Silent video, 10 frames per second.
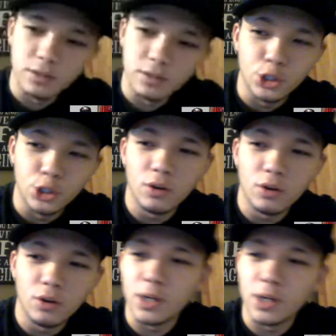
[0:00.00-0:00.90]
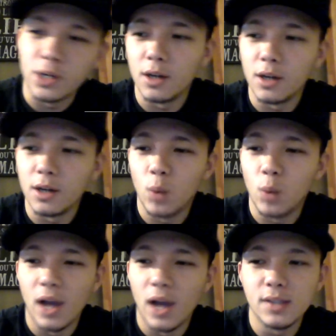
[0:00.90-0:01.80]
Gio Bernard, and
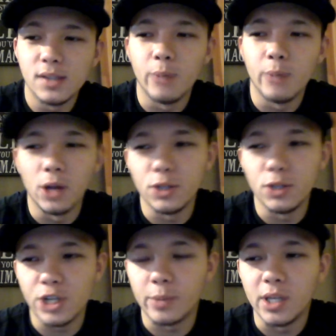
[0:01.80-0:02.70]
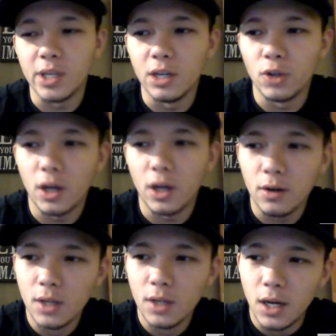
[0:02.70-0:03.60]
why is he better than Jeremy Hill now?
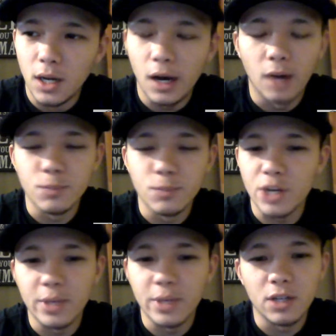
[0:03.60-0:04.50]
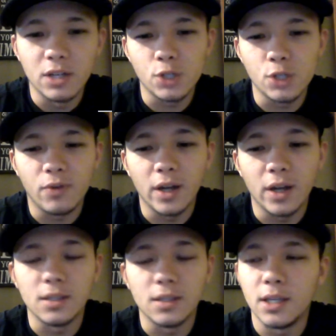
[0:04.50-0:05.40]
Jeremy Hill's just
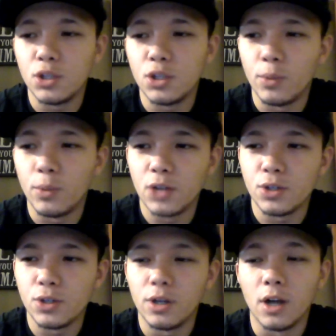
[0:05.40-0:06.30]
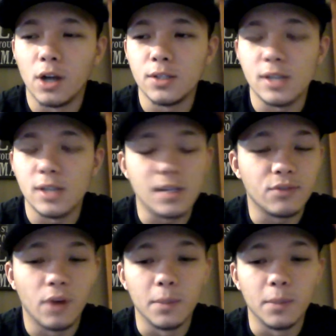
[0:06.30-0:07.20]
fighting to get too many extra yards. He has a
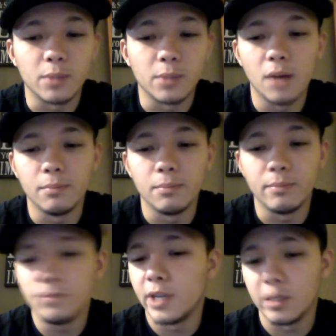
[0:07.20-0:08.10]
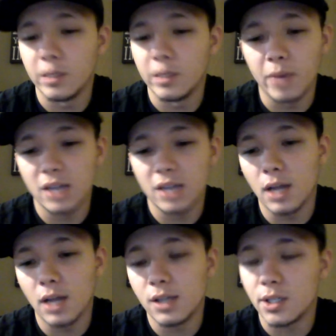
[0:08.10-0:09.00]
fumbling problem dating back to
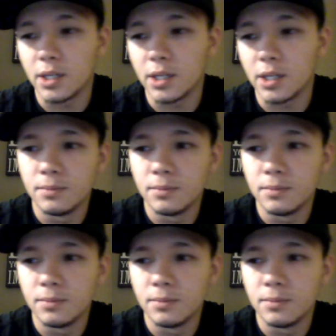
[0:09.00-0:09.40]
last year.